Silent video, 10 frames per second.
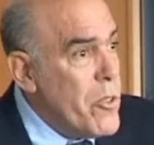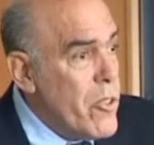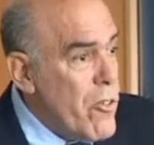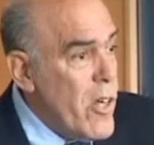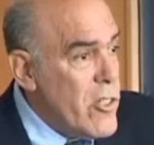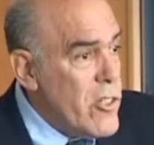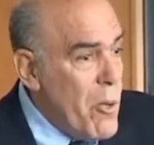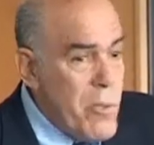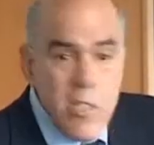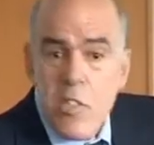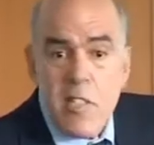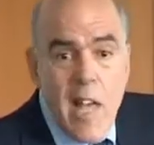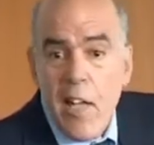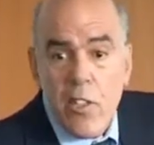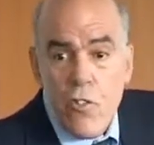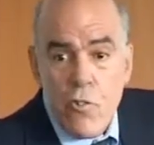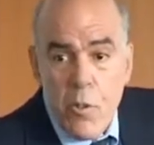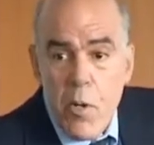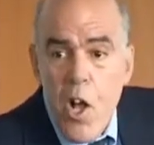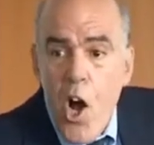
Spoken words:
what you're trying to say, which is exactly true.